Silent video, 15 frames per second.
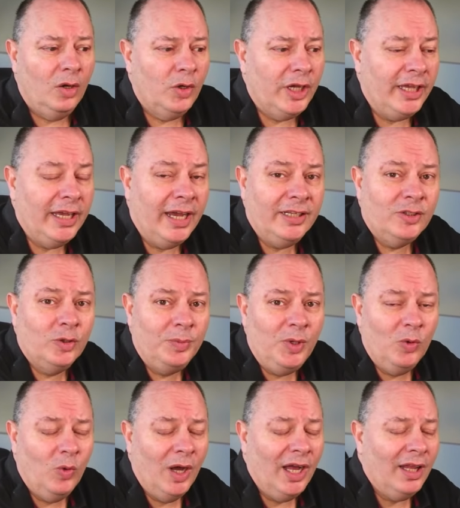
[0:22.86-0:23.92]
Okay, guys, hope
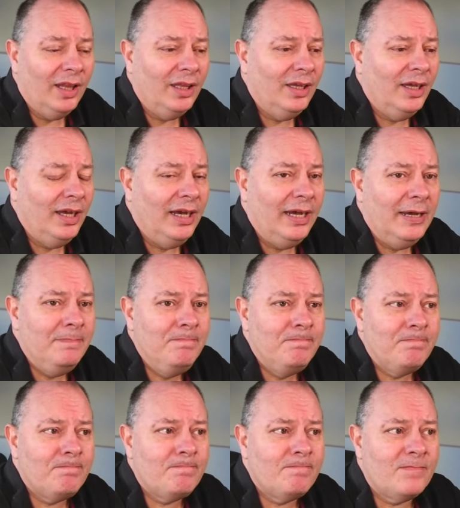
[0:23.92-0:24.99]
you're well.
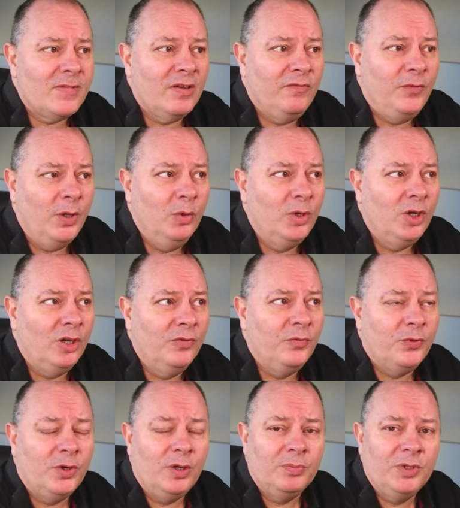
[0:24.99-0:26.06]
Um, following on
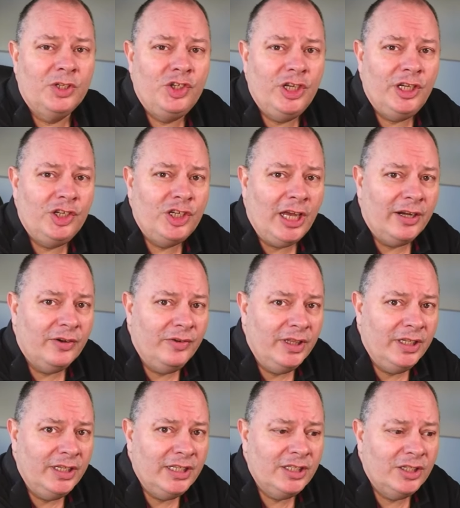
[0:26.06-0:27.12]
from the chitter chatter
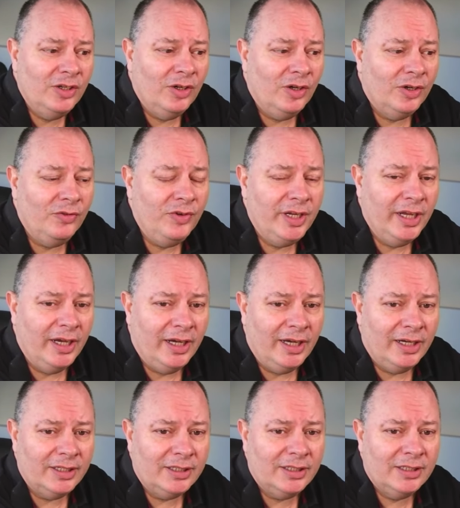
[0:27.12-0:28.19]
in the Discord
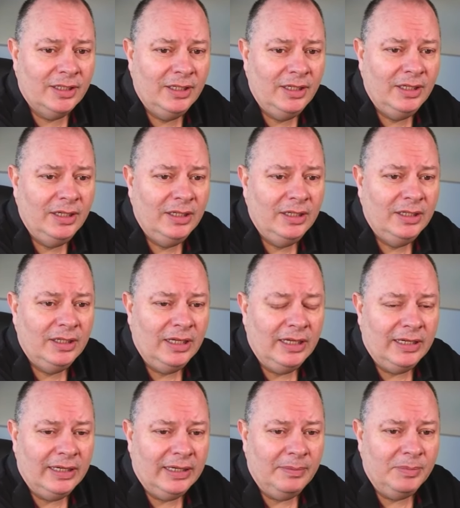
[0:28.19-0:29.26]
regards
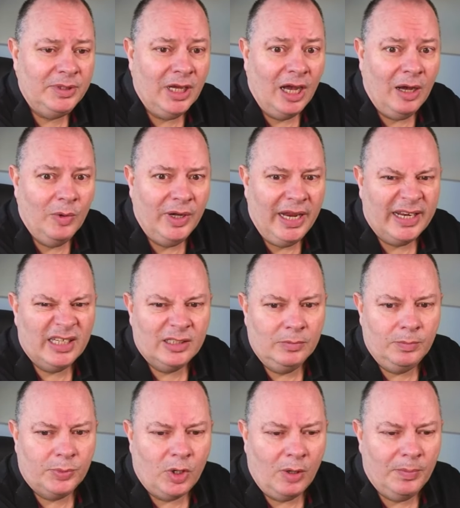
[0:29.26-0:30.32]
um, Darwinex
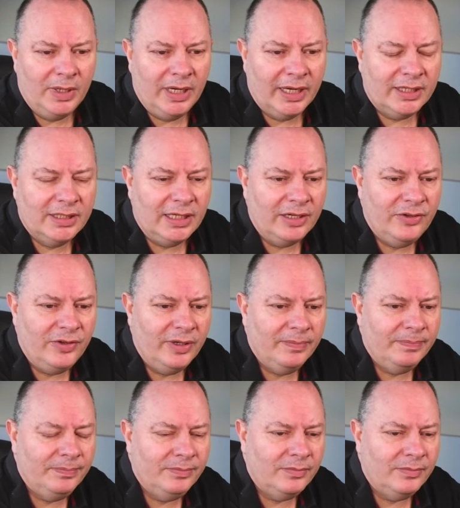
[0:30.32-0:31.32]
and Prop and etc